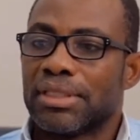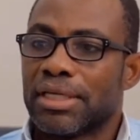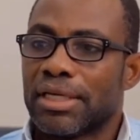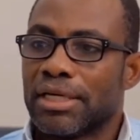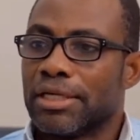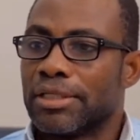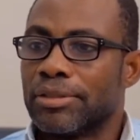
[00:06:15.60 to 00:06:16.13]

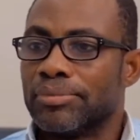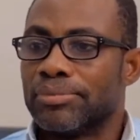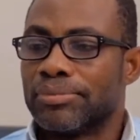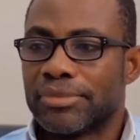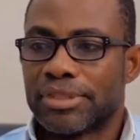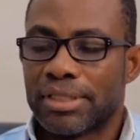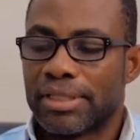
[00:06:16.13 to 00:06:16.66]

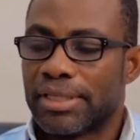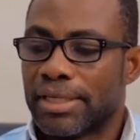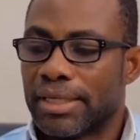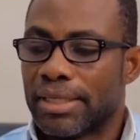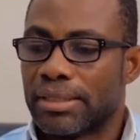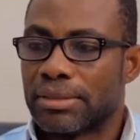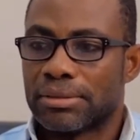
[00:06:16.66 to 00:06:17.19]
and
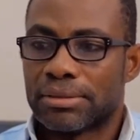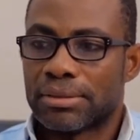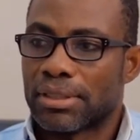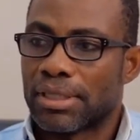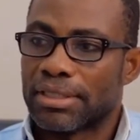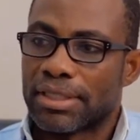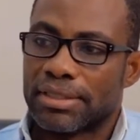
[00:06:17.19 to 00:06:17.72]
then
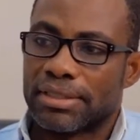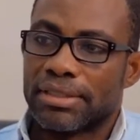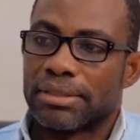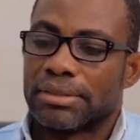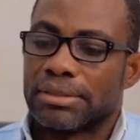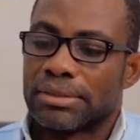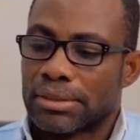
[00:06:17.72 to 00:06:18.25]
other
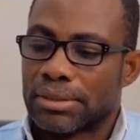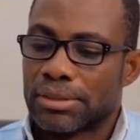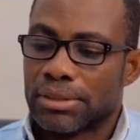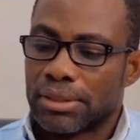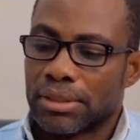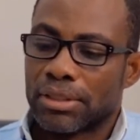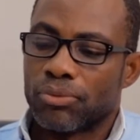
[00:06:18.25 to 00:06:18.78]
things,
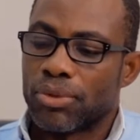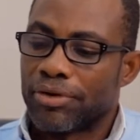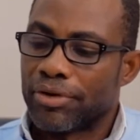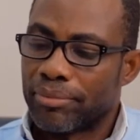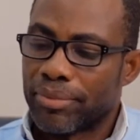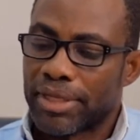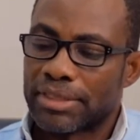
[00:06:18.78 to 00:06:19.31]

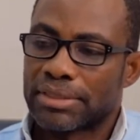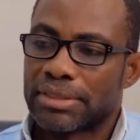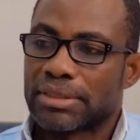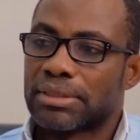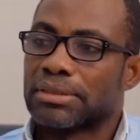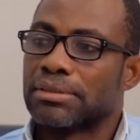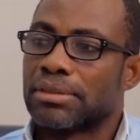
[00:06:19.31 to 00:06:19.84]
wearing masks
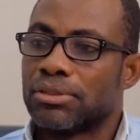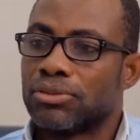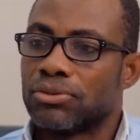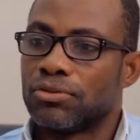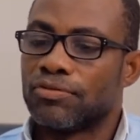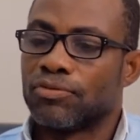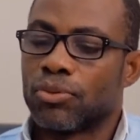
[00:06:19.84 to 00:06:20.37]
and
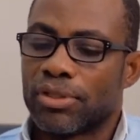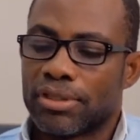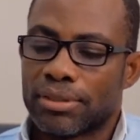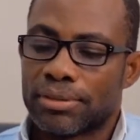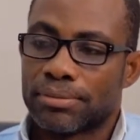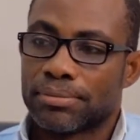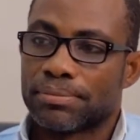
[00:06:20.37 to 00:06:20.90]
so forth.
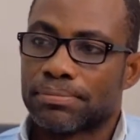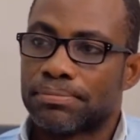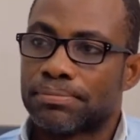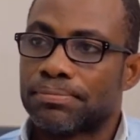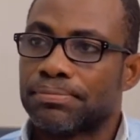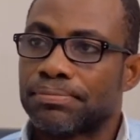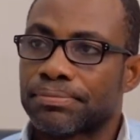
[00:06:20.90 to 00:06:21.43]

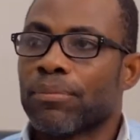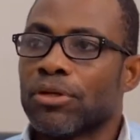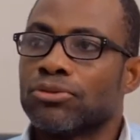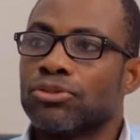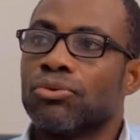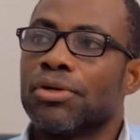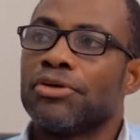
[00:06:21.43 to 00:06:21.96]

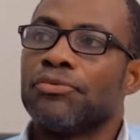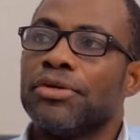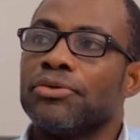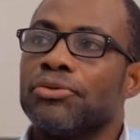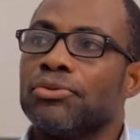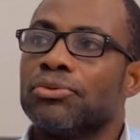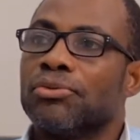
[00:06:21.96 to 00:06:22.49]
So what do we
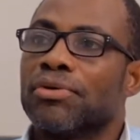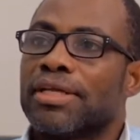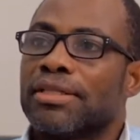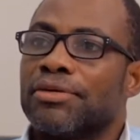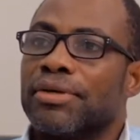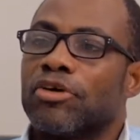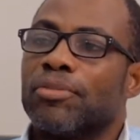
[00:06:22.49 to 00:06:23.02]
do? What are
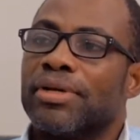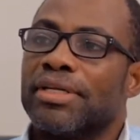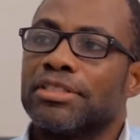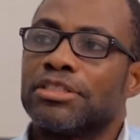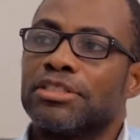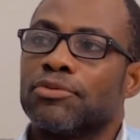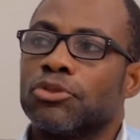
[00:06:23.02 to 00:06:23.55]
the
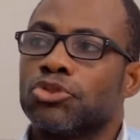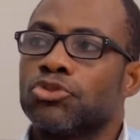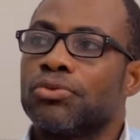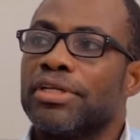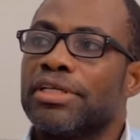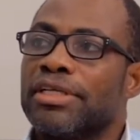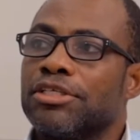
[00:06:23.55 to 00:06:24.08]
recommendations for
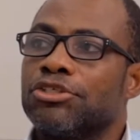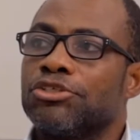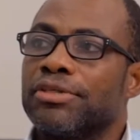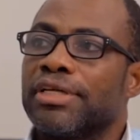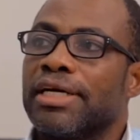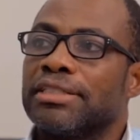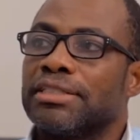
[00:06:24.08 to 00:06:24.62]
screening and
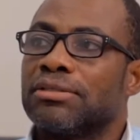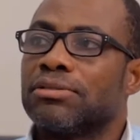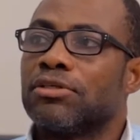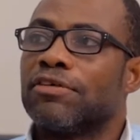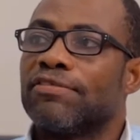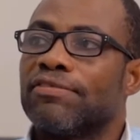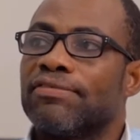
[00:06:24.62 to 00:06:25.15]
triaging
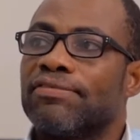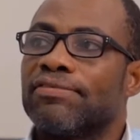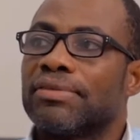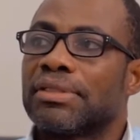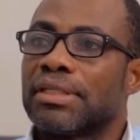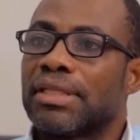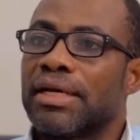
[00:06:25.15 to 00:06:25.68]
of
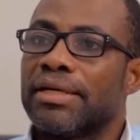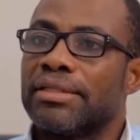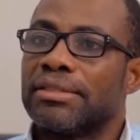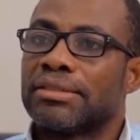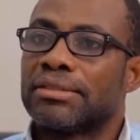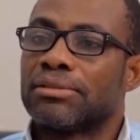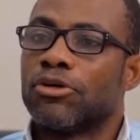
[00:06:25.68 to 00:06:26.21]

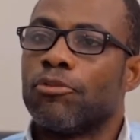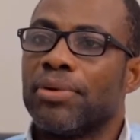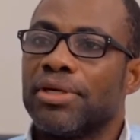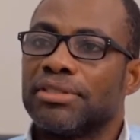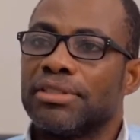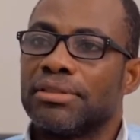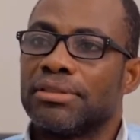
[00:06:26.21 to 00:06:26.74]
clients or
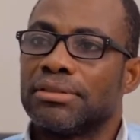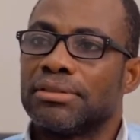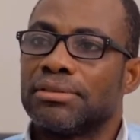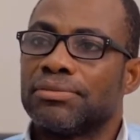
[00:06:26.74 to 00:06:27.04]
patients?